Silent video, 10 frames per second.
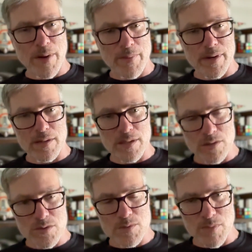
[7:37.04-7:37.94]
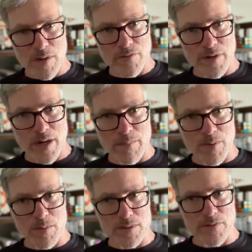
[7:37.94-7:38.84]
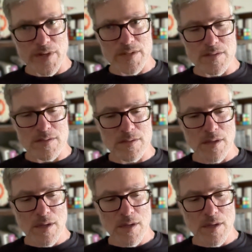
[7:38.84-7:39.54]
primarily used for on mobile devices.